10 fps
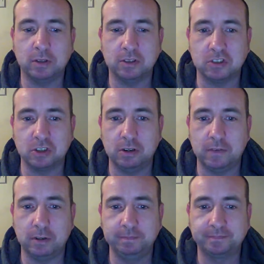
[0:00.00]
the
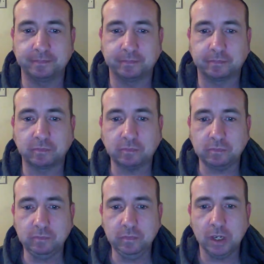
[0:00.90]
server
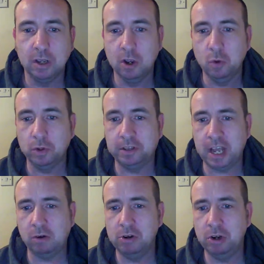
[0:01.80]

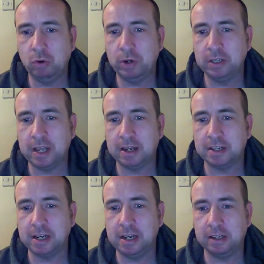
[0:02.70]
without knowing that
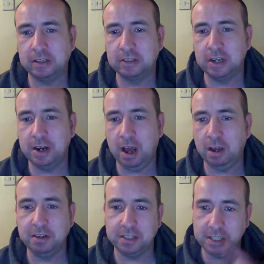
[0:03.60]
its
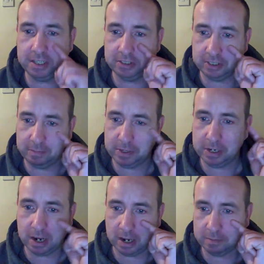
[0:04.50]

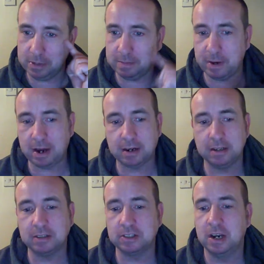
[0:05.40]
non-TCP IP
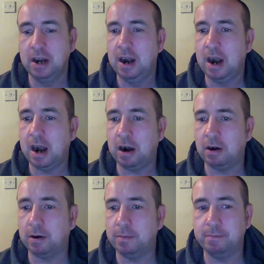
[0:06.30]
packets
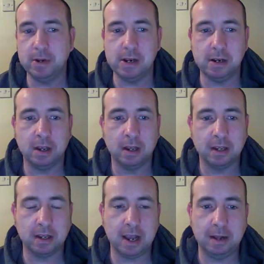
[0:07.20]
are being
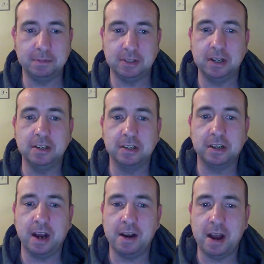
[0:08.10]
encapsulated
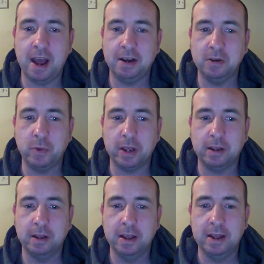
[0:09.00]
in any way.
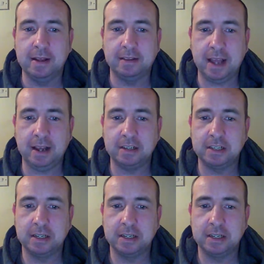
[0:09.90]
That